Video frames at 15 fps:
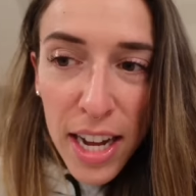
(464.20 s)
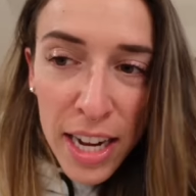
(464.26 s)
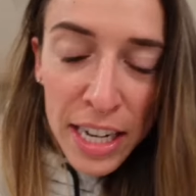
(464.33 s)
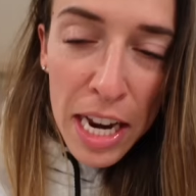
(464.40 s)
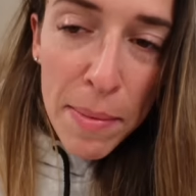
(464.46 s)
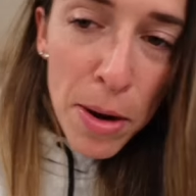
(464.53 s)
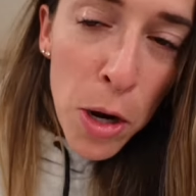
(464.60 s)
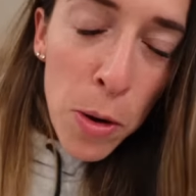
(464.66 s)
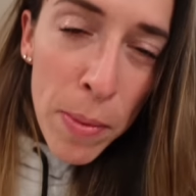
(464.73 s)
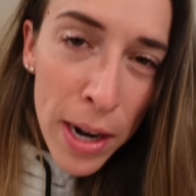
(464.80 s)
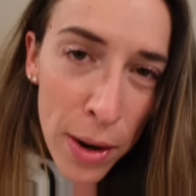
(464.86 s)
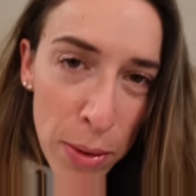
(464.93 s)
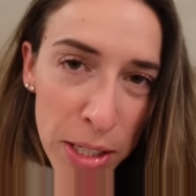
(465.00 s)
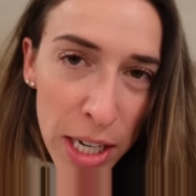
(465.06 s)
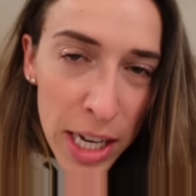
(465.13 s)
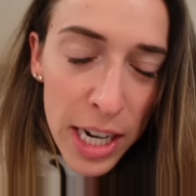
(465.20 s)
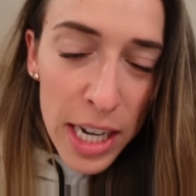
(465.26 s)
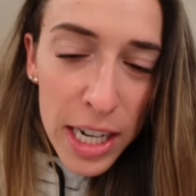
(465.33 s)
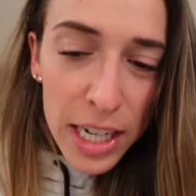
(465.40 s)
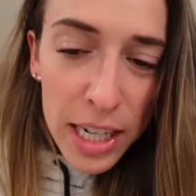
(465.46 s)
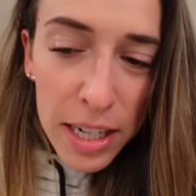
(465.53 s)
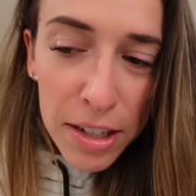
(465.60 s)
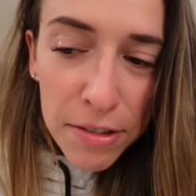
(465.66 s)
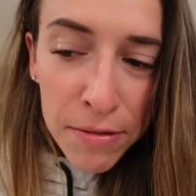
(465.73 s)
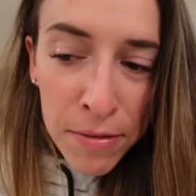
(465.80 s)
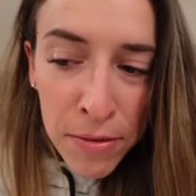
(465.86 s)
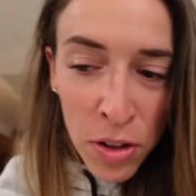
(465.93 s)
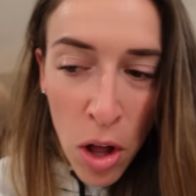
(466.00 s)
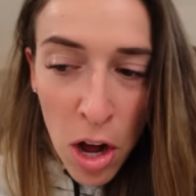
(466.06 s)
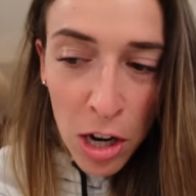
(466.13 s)
I came home and I was gonna
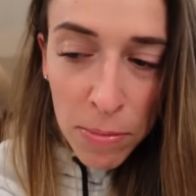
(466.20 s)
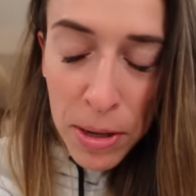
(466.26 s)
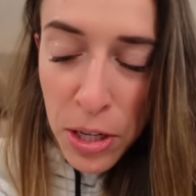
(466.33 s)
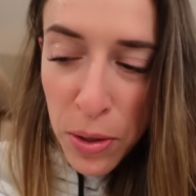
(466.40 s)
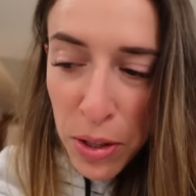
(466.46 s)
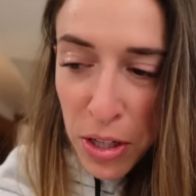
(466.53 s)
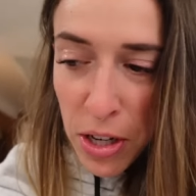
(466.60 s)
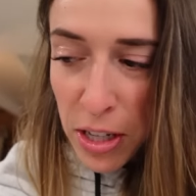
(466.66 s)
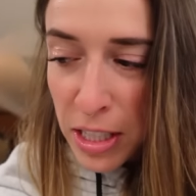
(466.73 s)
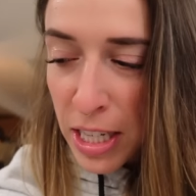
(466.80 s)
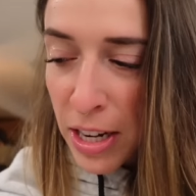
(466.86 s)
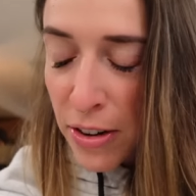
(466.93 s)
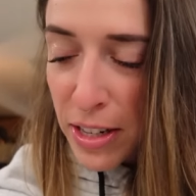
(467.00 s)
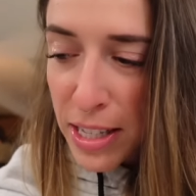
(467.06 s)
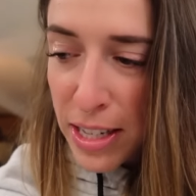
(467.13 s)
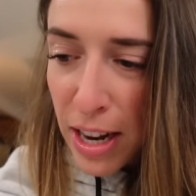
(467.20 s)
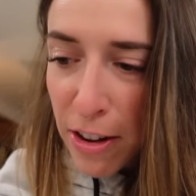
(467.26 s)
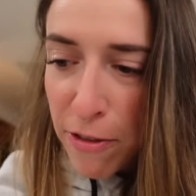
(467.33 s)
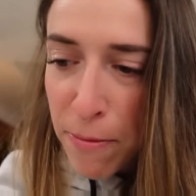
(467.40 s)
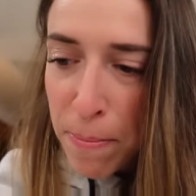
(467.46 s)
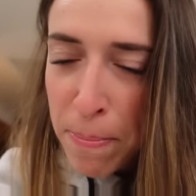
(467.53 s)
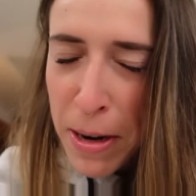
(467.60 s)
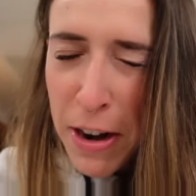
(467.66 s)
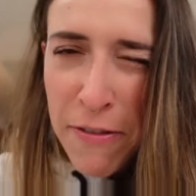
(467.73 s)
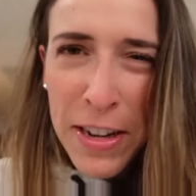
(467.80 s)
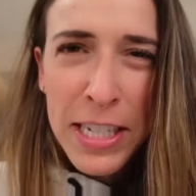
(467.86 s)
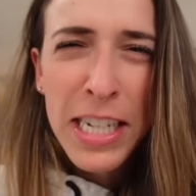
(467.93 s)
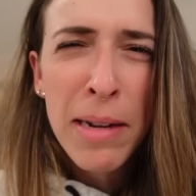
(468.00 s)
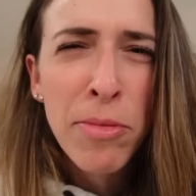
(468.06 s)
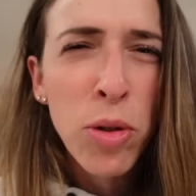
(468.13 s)
vlog me doing the dog's dinner and stuff, but I
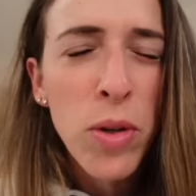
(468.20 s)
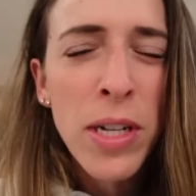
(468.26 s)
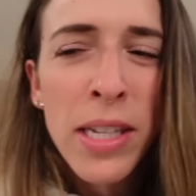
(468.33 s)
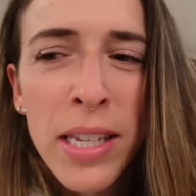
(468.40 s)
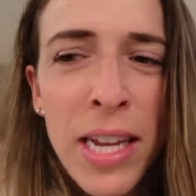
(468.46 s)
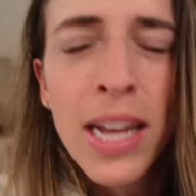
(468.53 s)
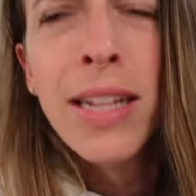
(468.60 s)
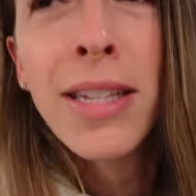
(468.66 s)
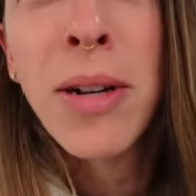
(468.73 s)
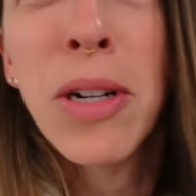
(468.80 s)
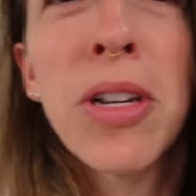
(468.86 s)
FaceTime Joy instead, so I